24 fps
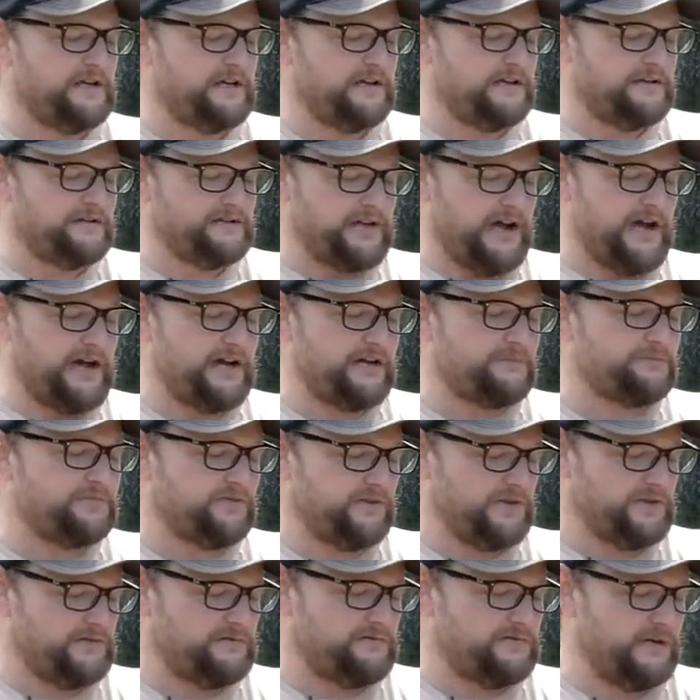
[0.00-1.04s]
times,
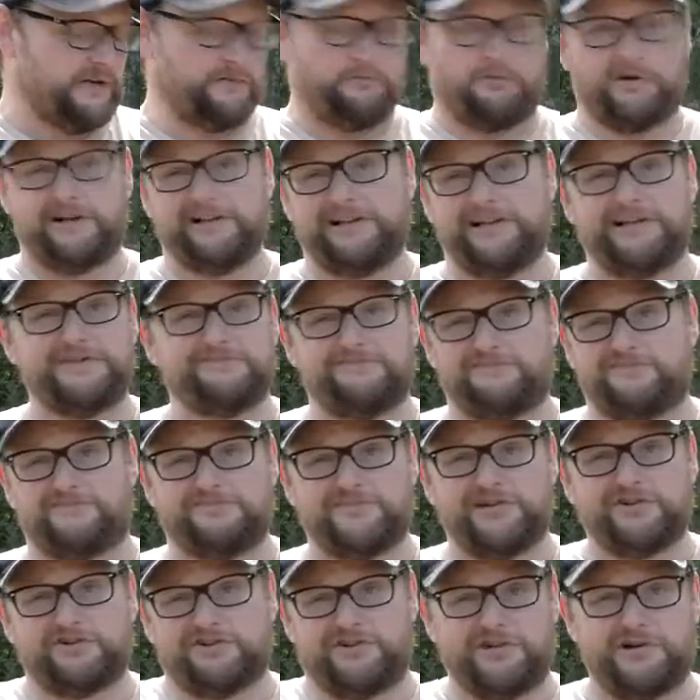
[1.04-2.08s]
and really
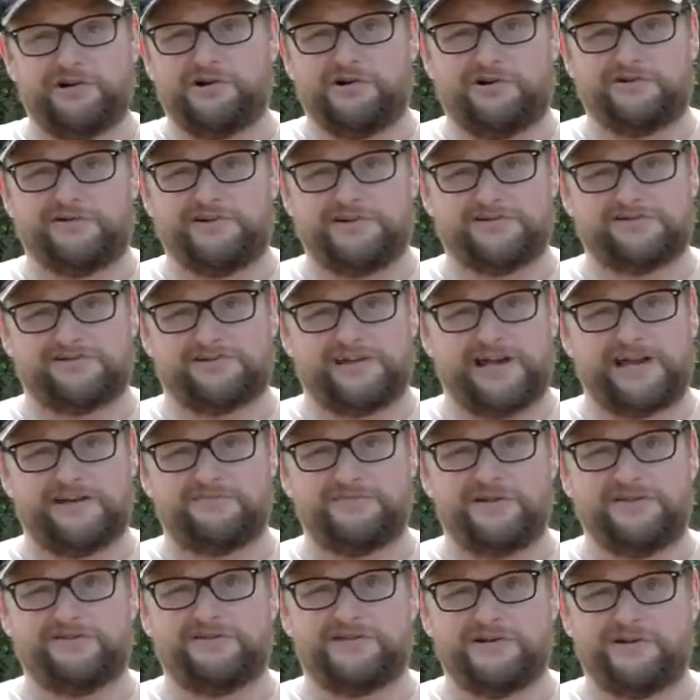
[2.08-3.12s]
this year has kind of
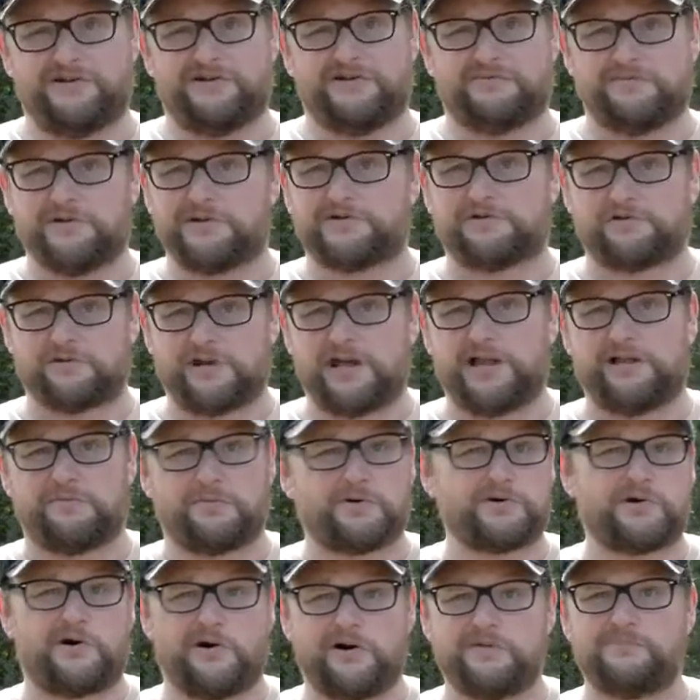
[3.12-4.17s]
been the year of the pistol caliber
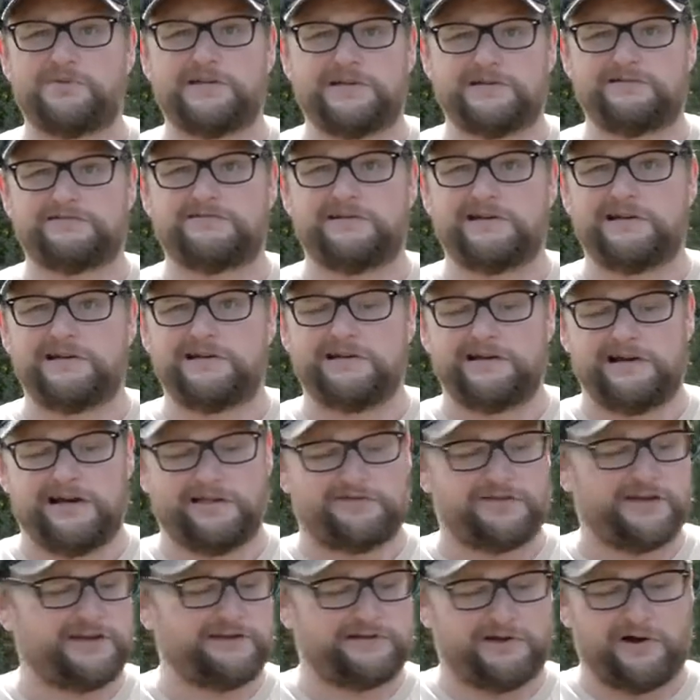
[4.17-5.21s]
carbine. I
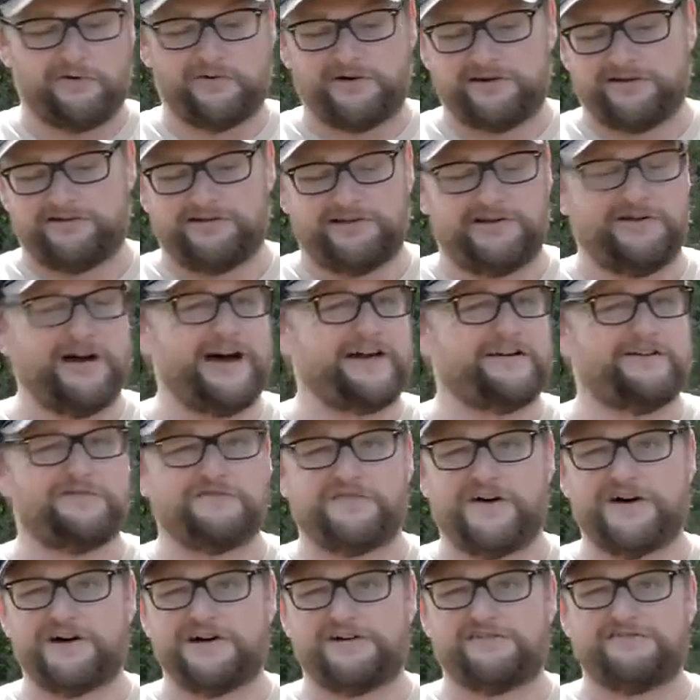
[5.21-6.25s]
think going out of
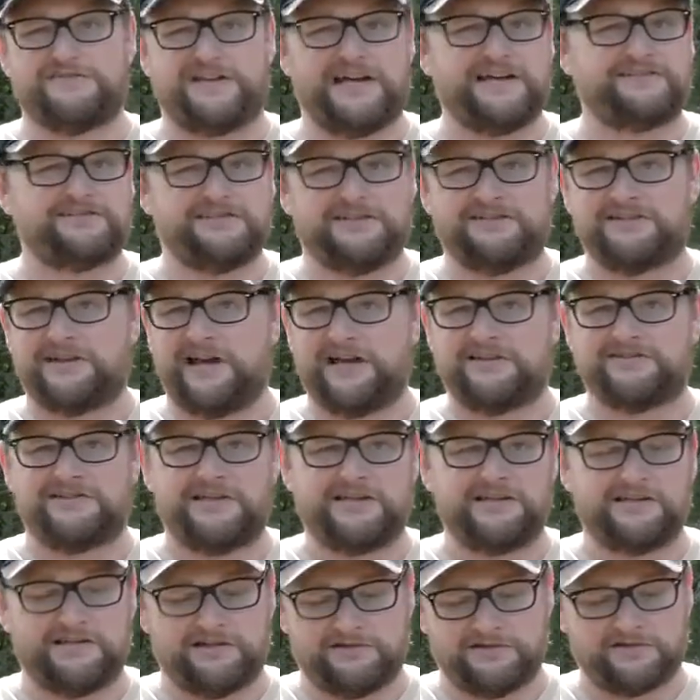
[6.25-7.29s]

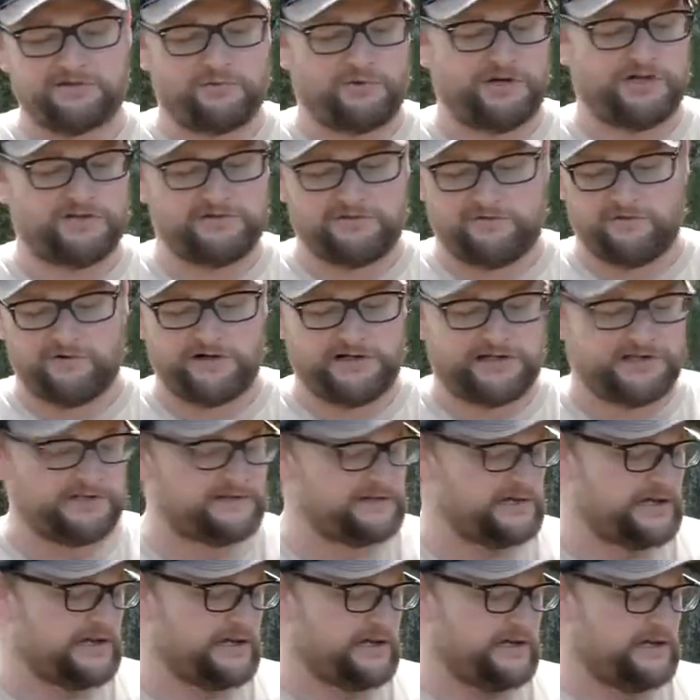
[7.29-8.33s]
1919 into 2020,
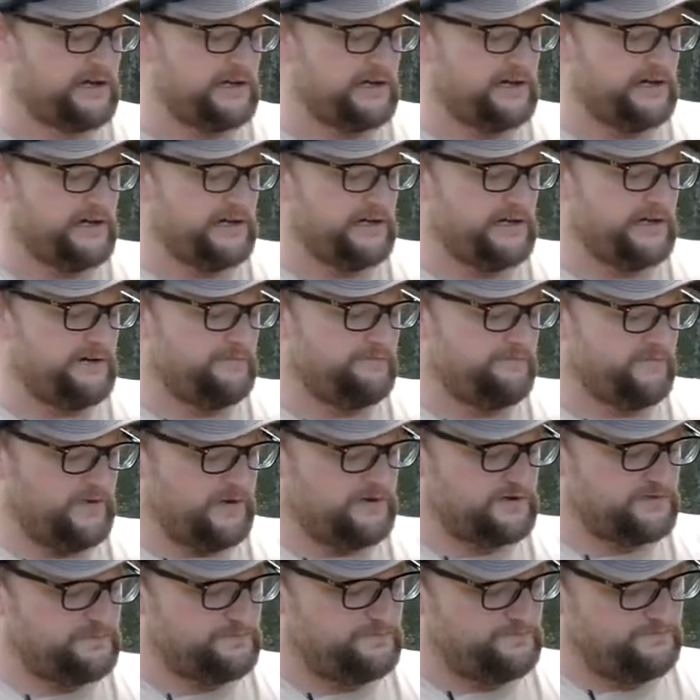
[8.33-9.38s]

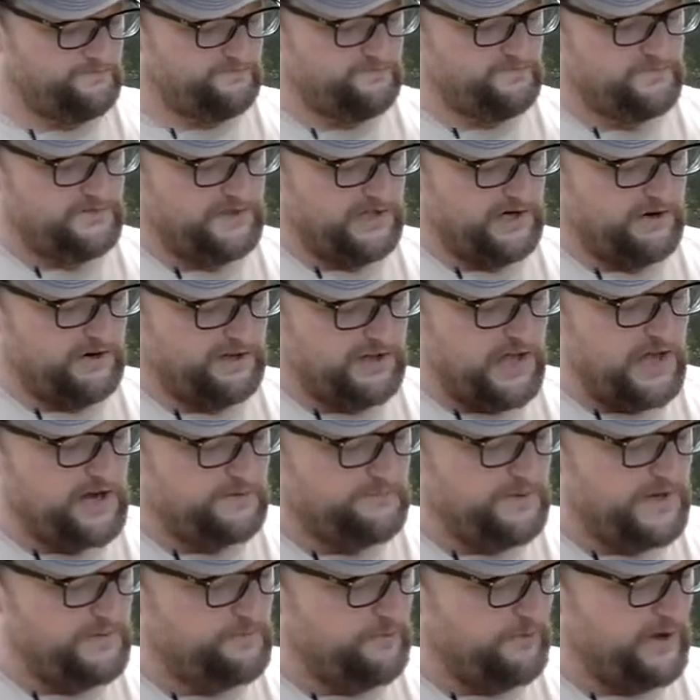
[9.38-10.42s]
there's a lot of
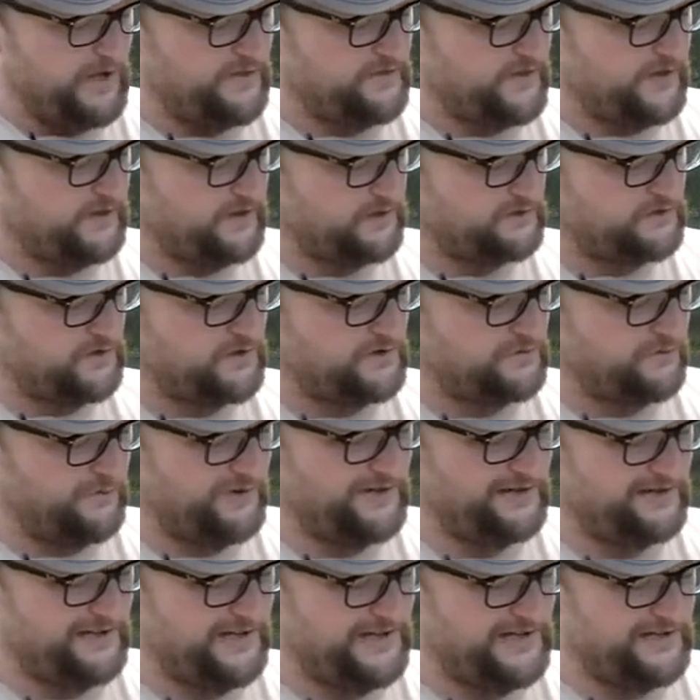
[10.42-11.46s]
people I think are just
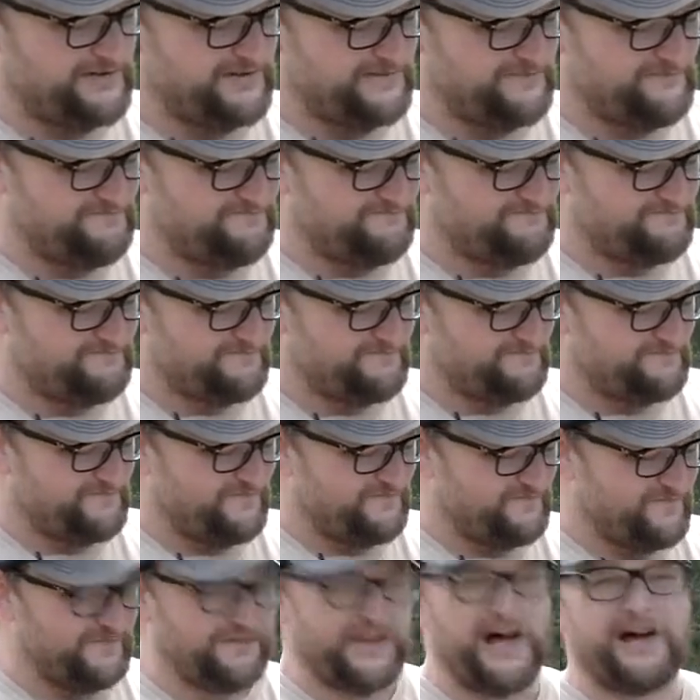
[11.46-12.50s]
really
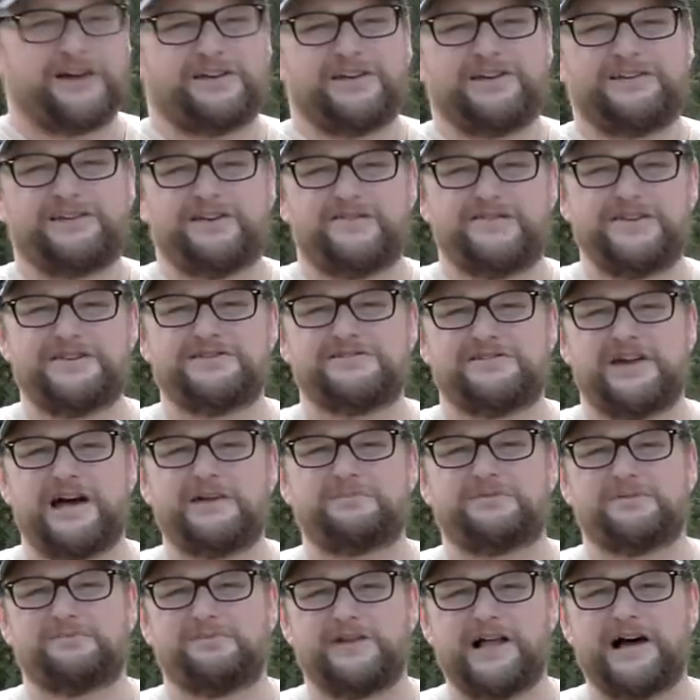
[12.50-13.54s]
flocking to these
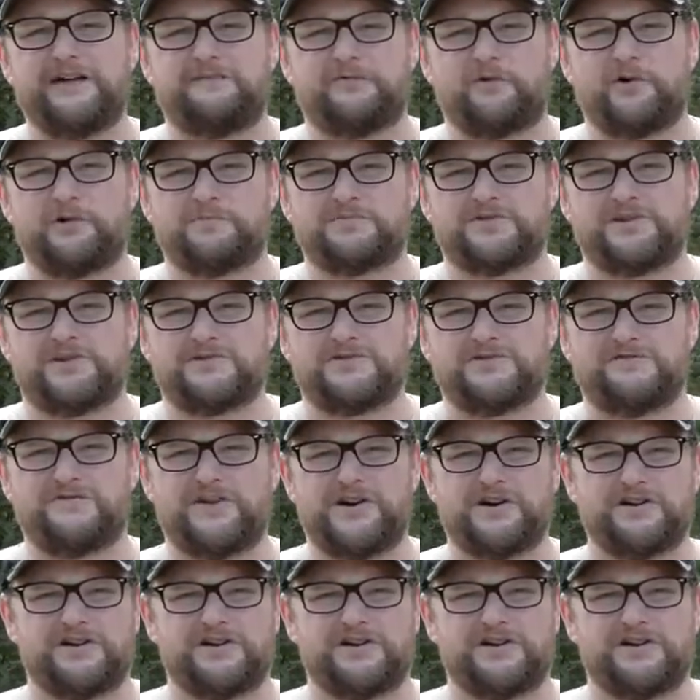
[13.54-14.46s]
types of platforms because they're very